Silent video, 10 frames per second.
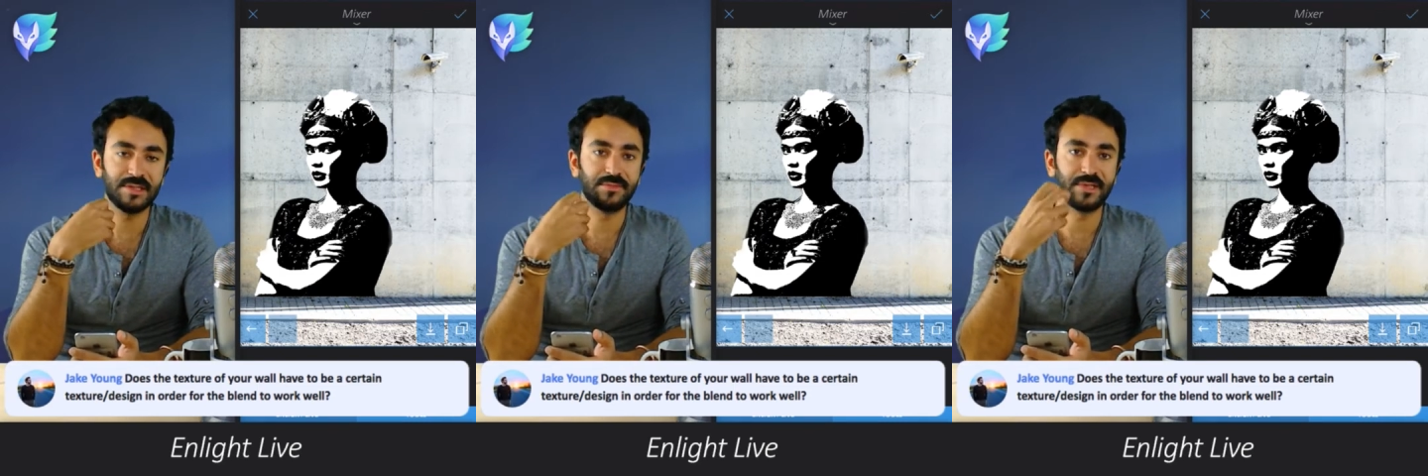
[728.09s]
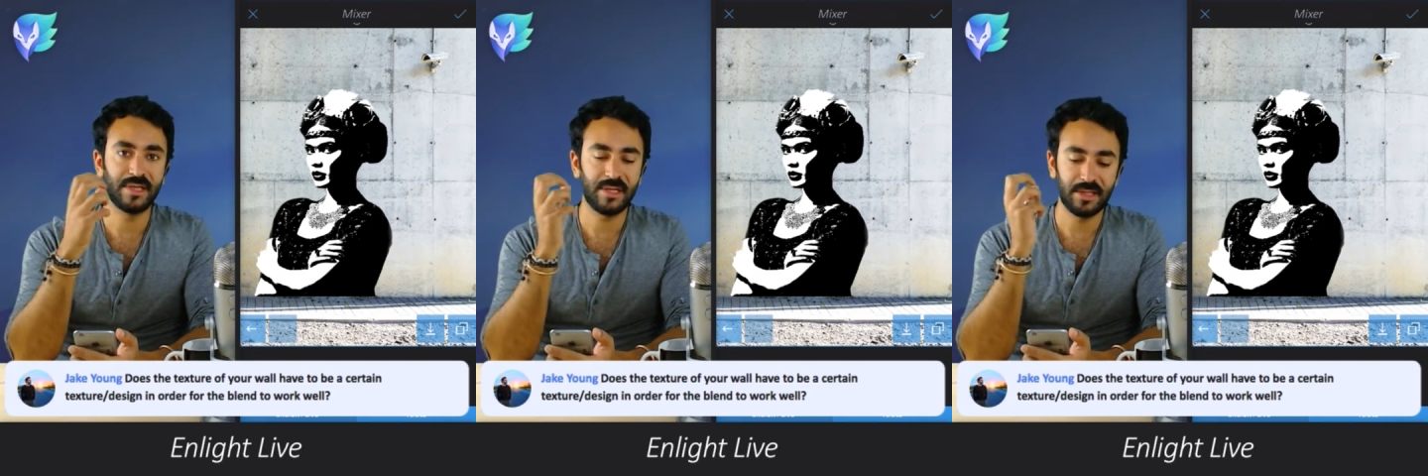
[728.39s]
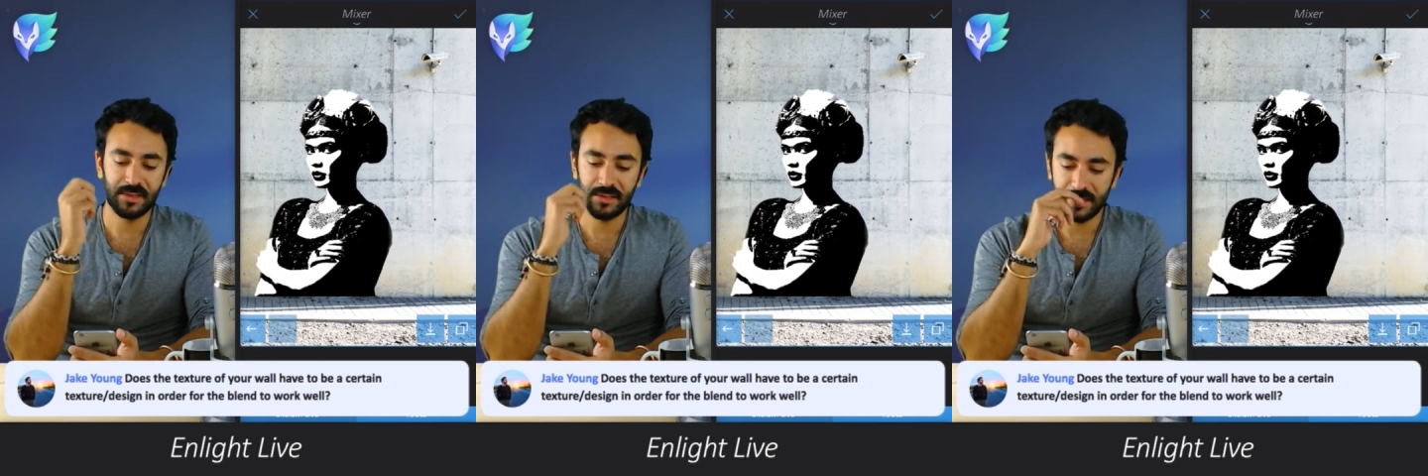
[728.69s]
at least at
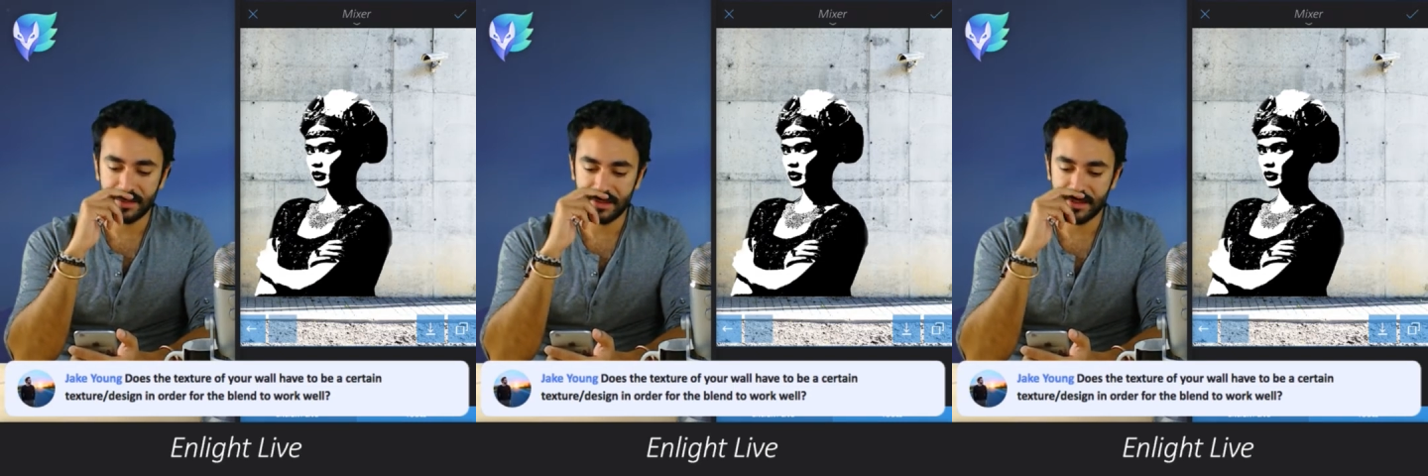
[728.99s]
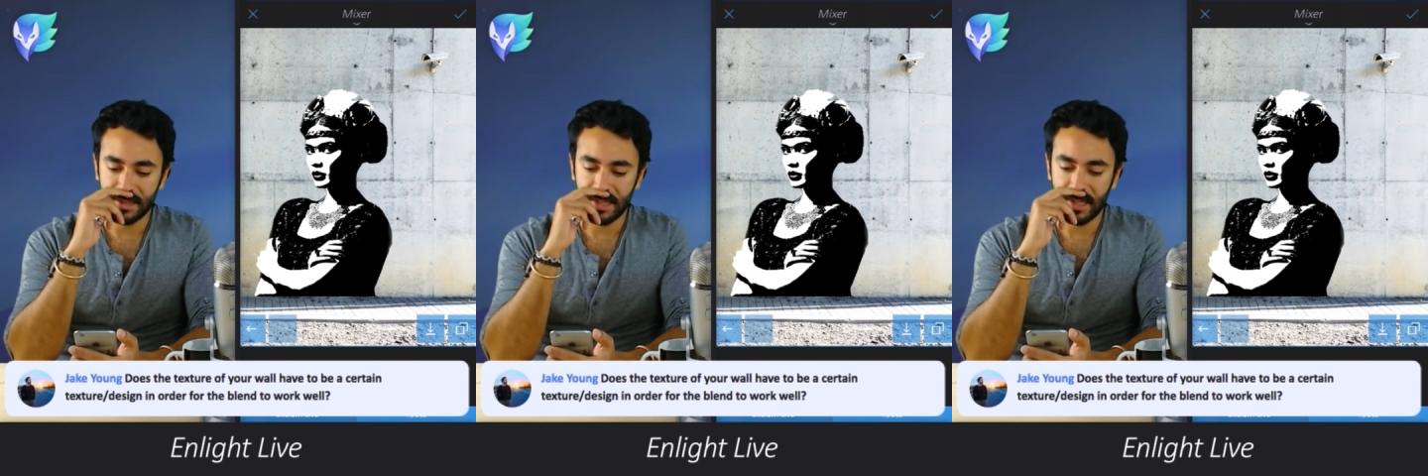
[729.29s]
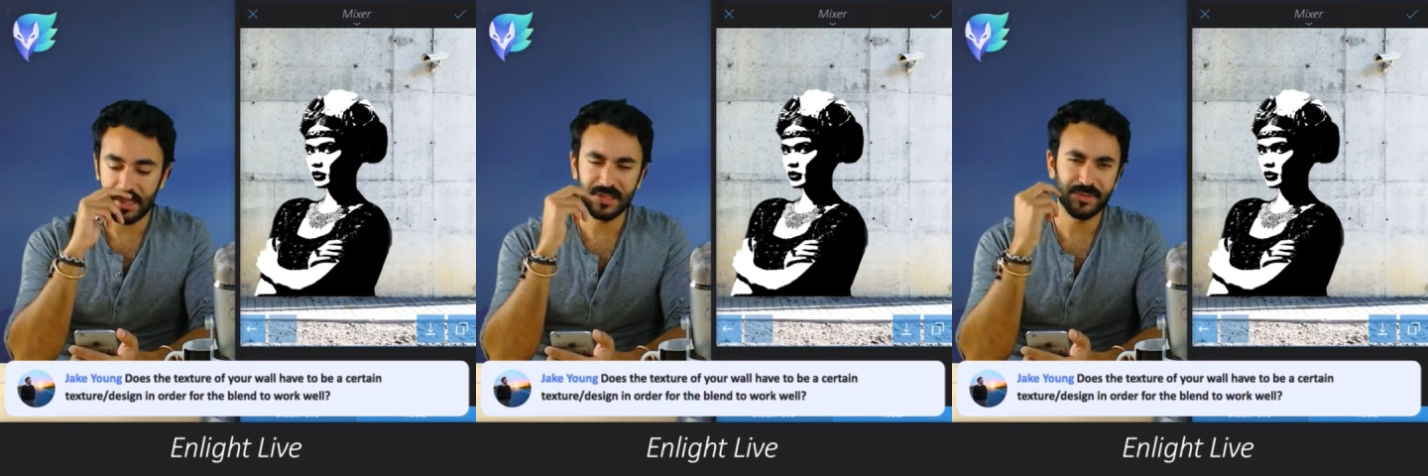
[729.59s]
the beginning,
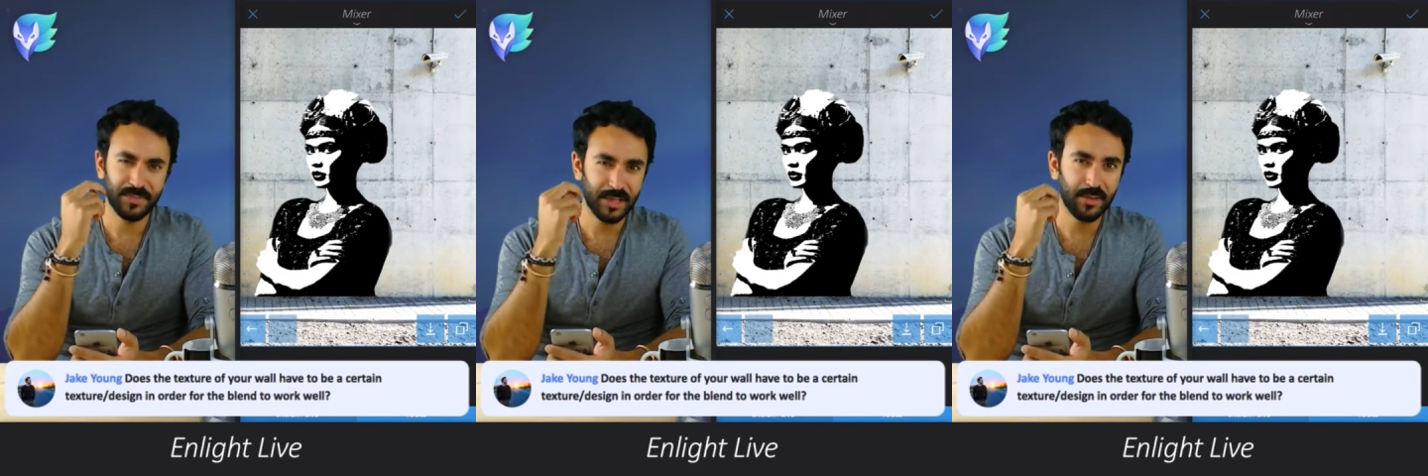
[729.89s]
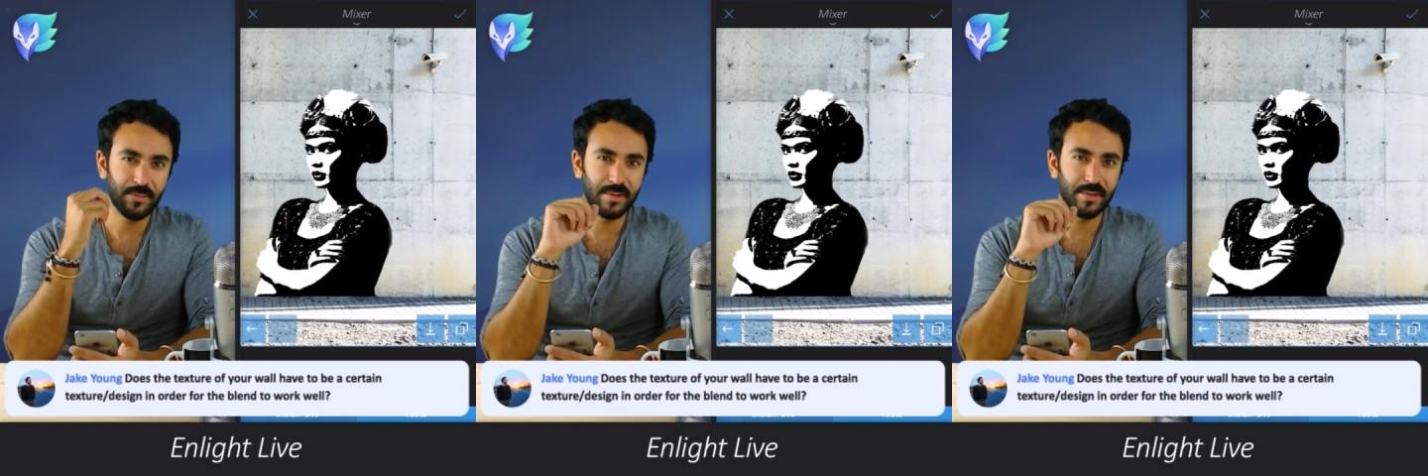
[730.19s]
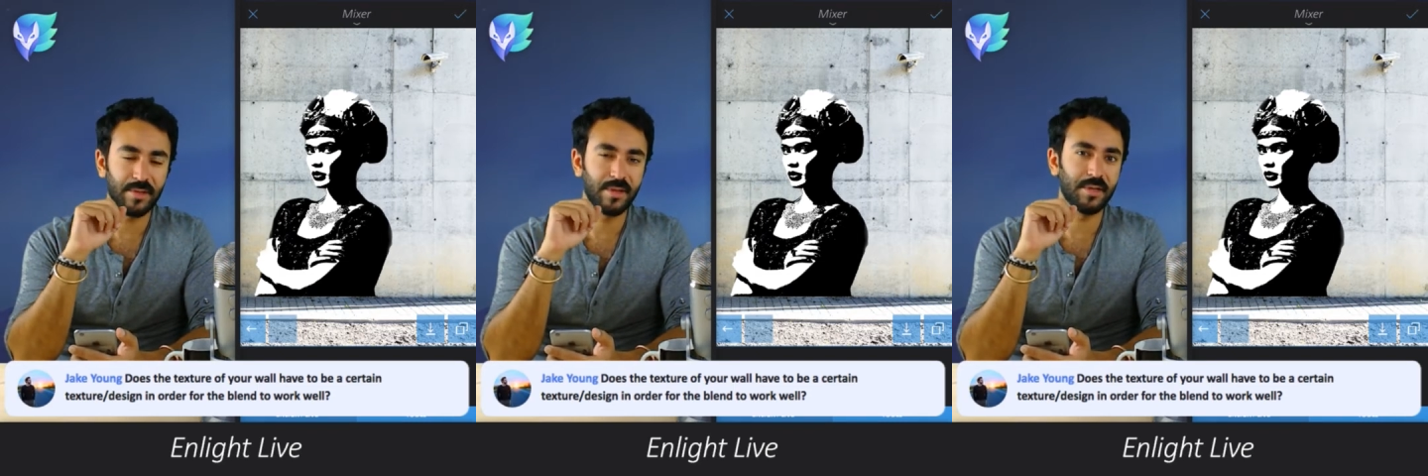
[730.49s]
let's begin